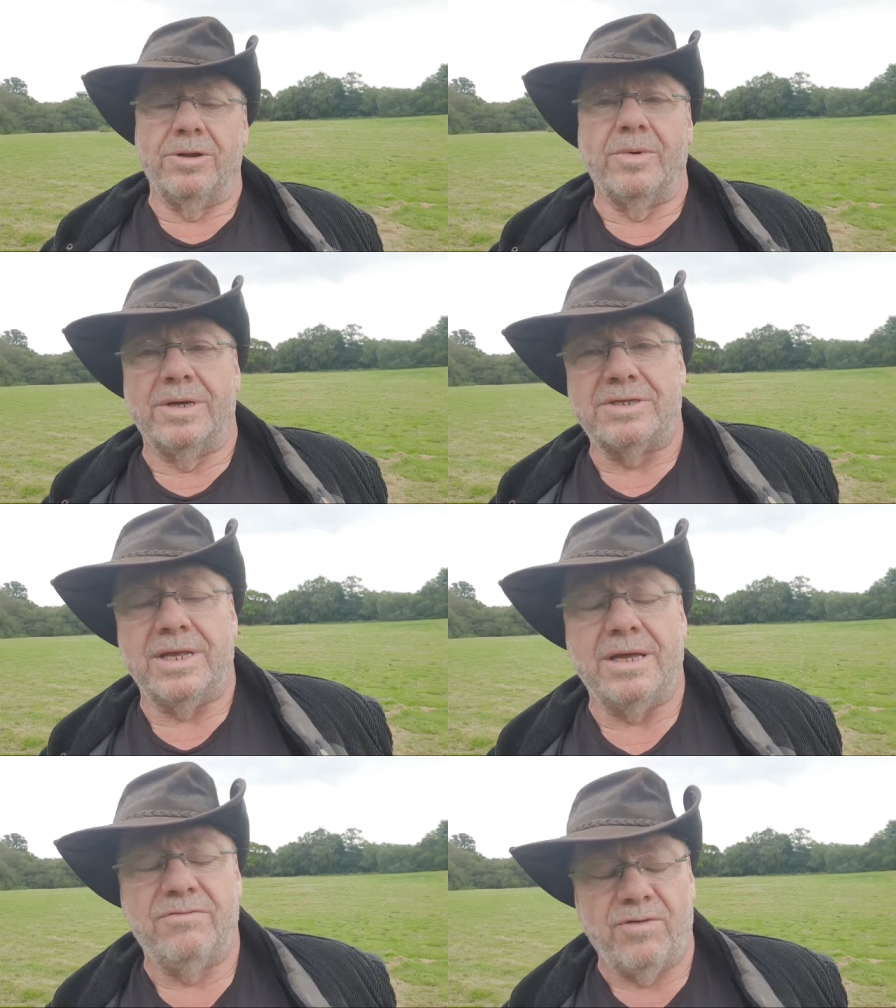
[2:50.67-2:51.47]
who
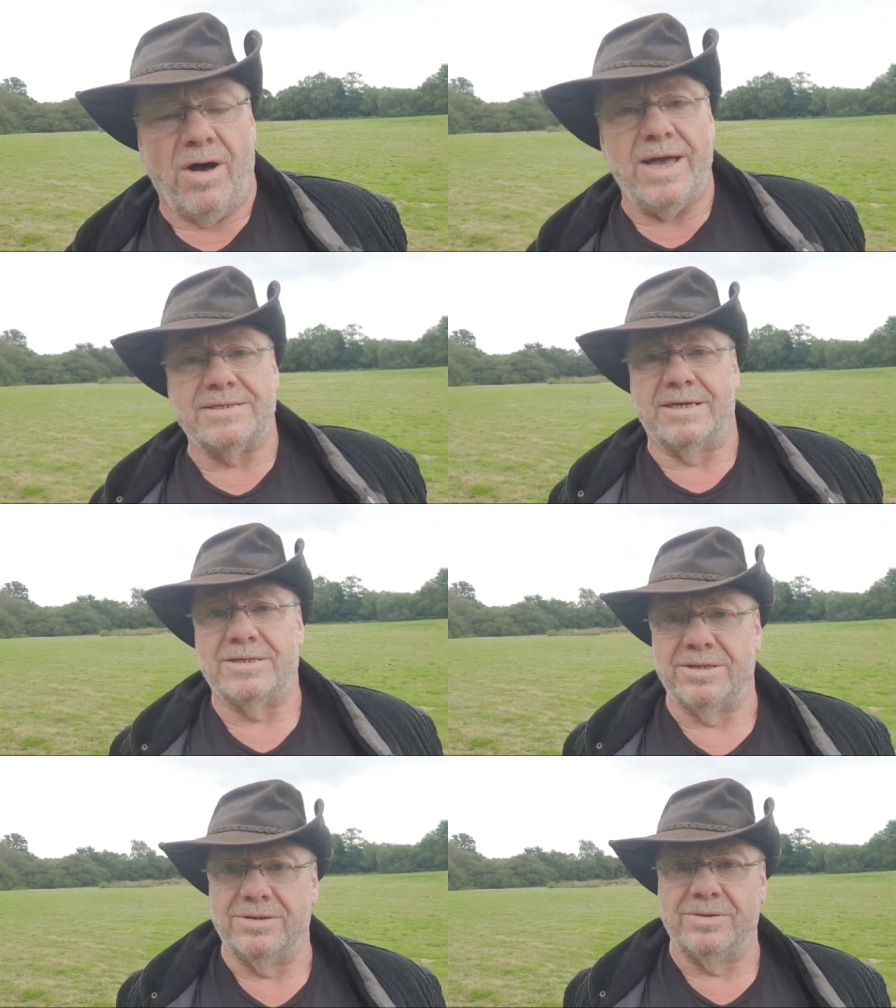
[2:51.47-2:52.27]
was the
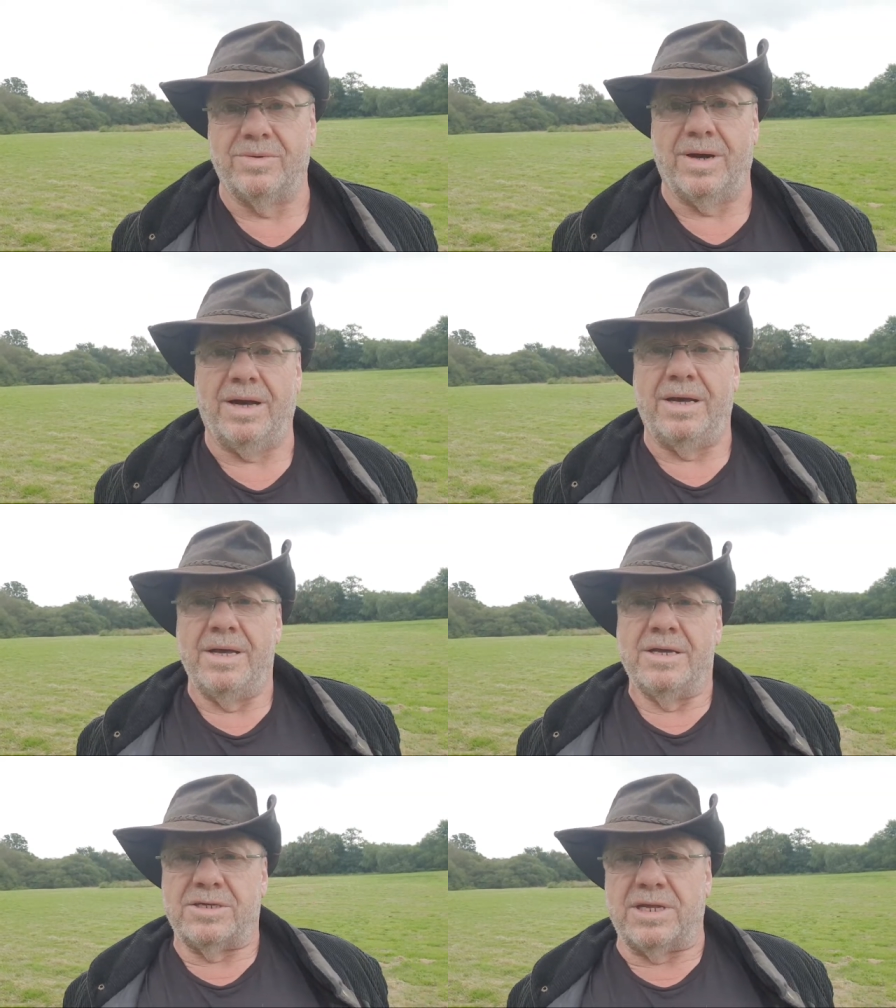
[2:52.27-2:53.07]
advisor to
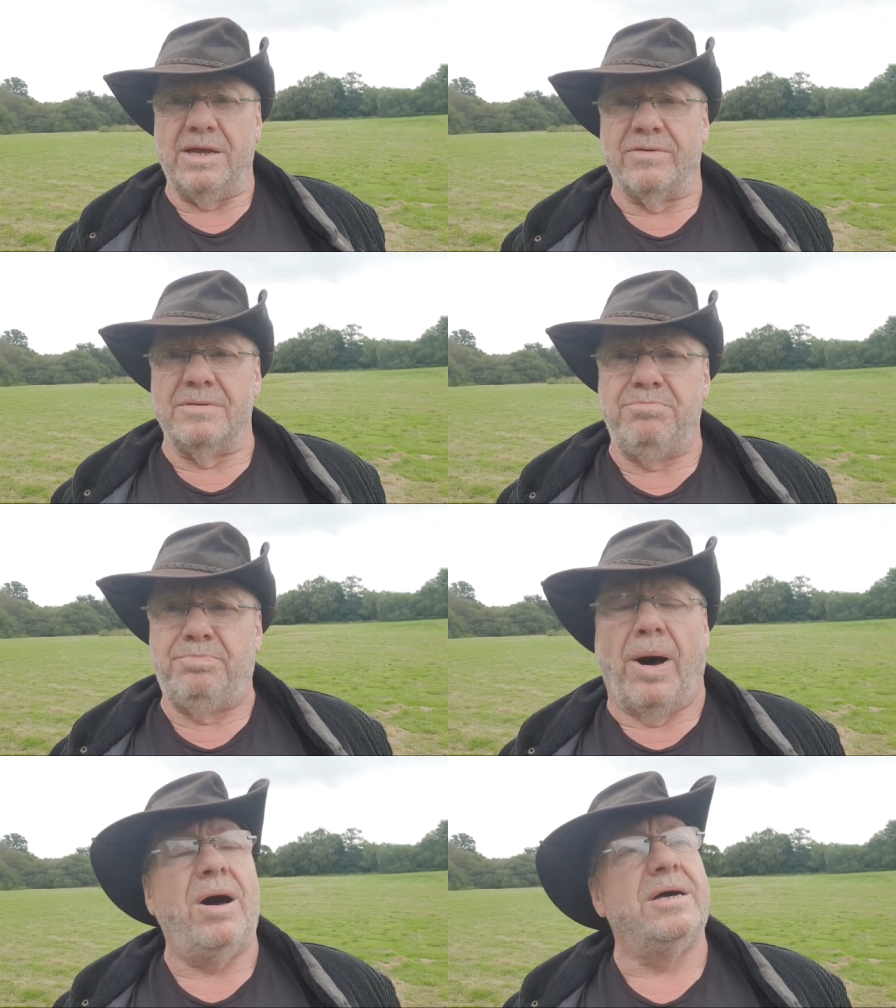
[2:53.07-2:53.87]
Stephen
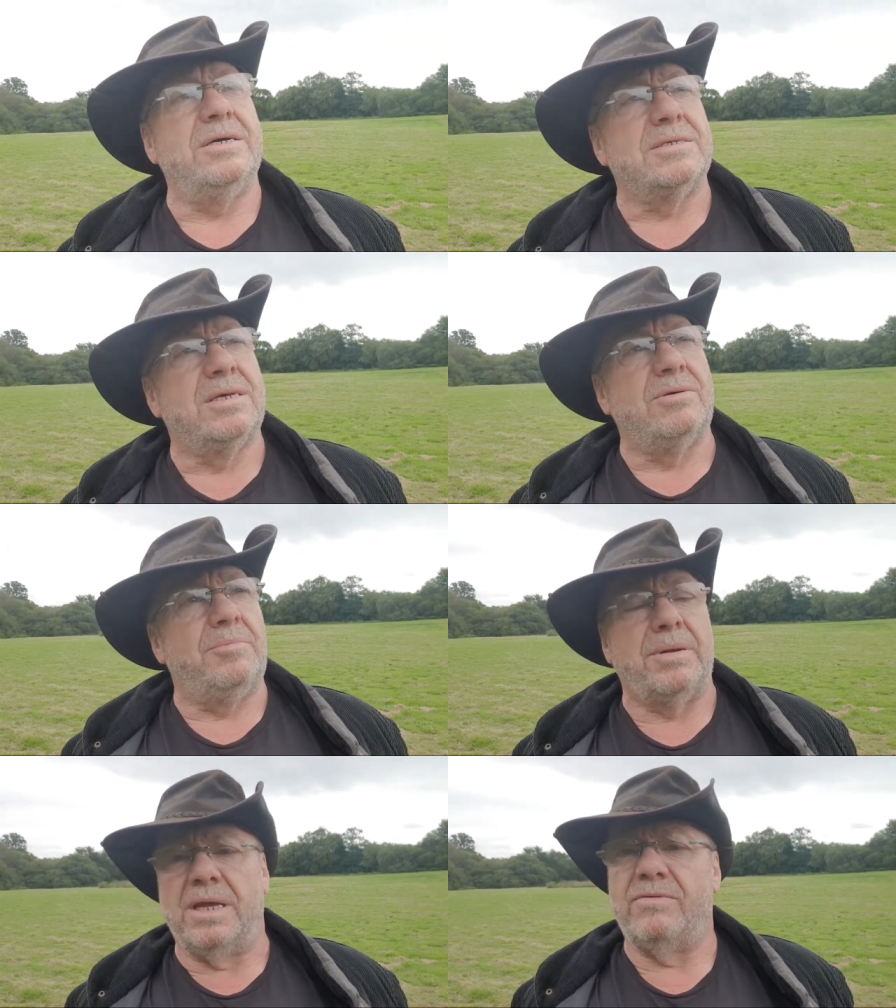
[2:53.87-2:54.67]
Byers, who I
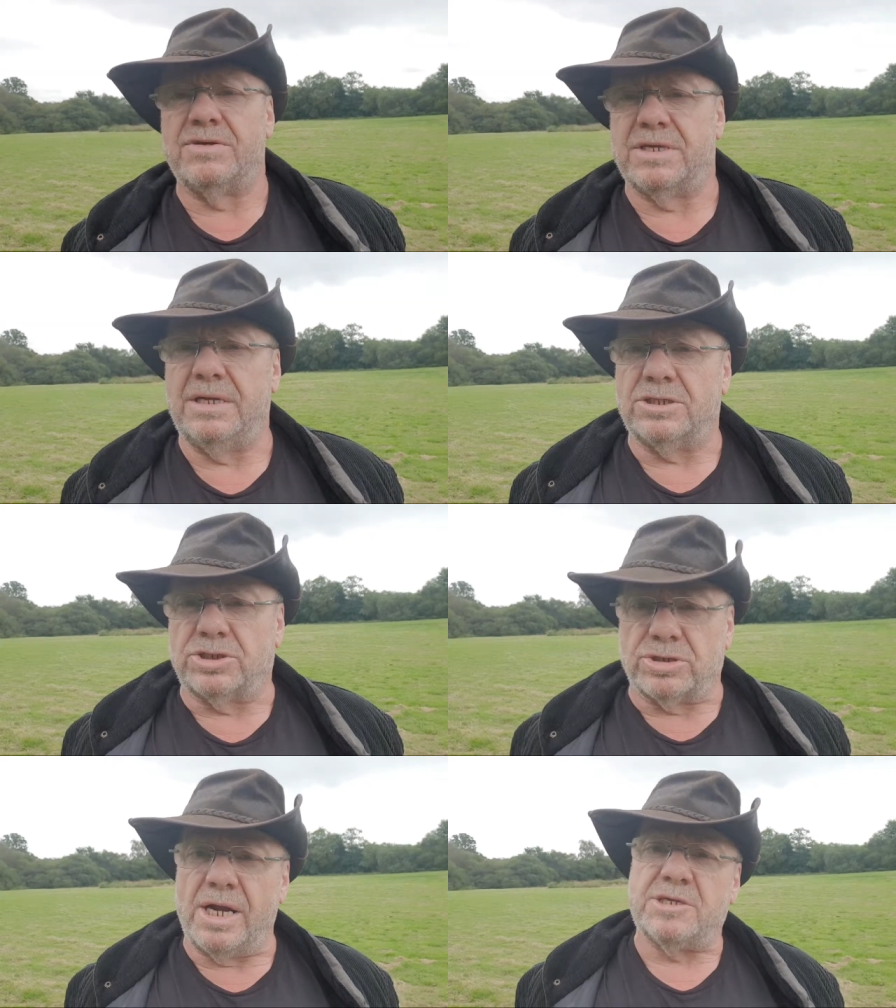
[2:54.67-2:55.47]
believe was the
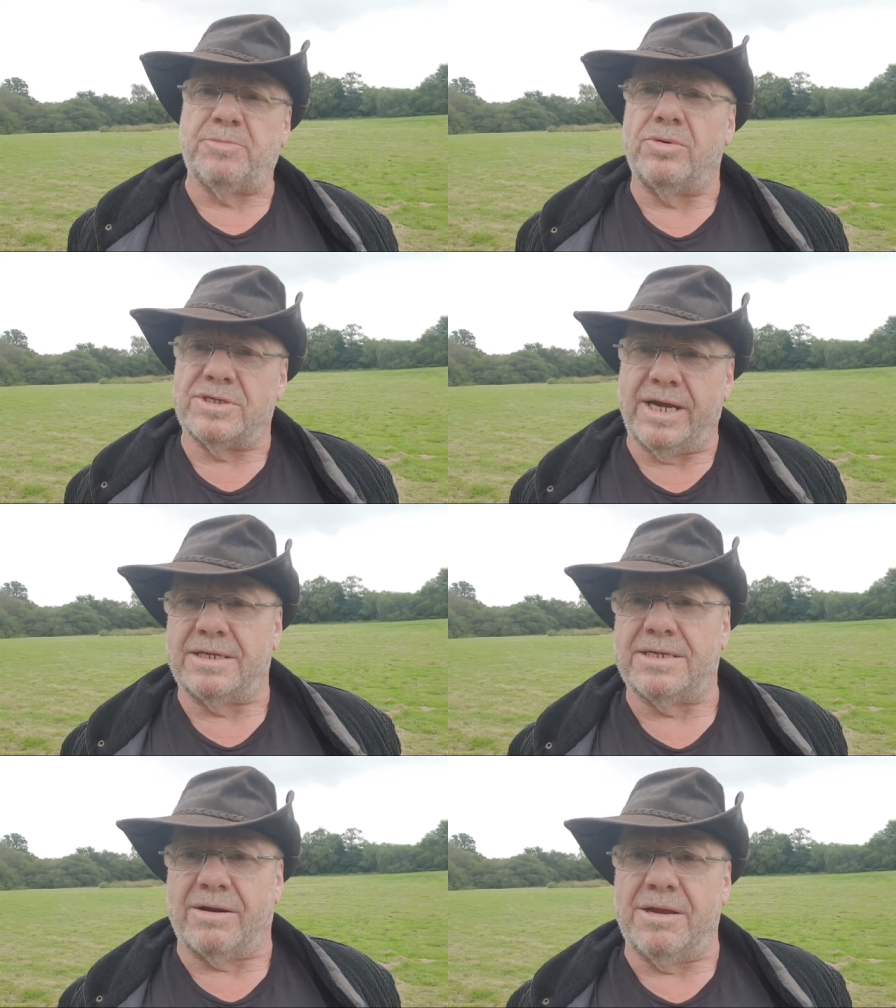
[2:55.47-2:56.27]
Transport
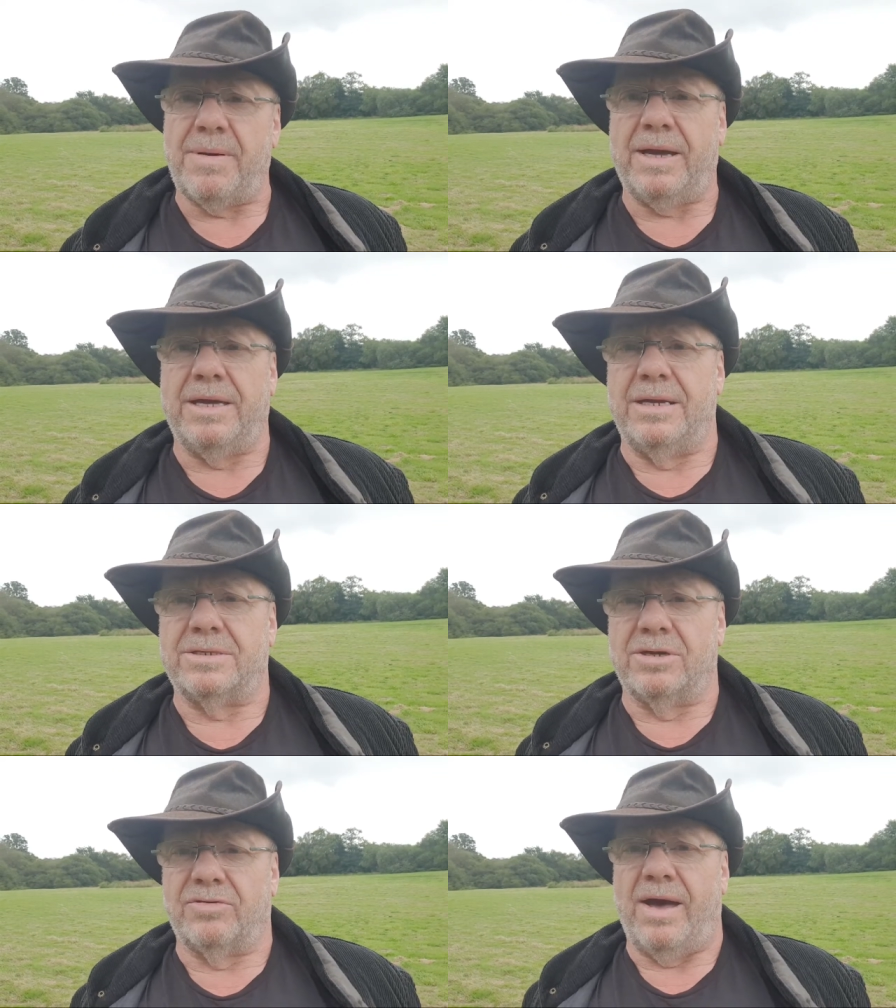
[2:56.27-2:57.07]
Secretary back in
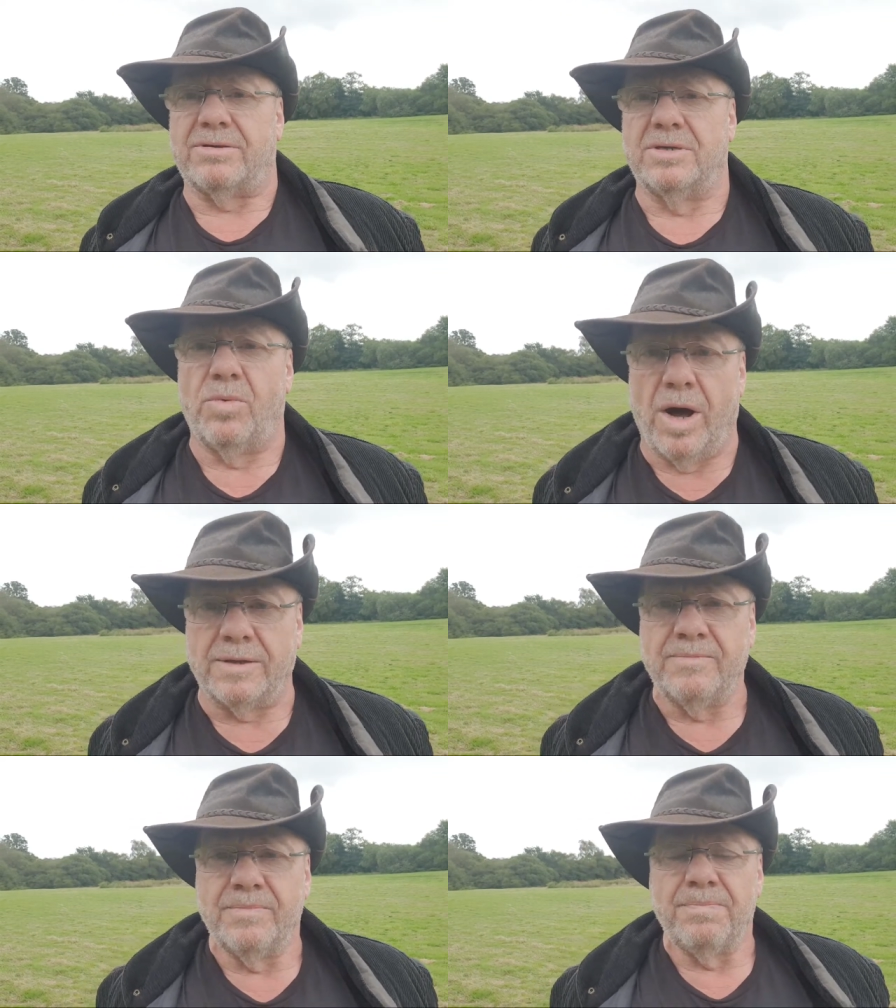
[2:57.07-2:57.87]
2001.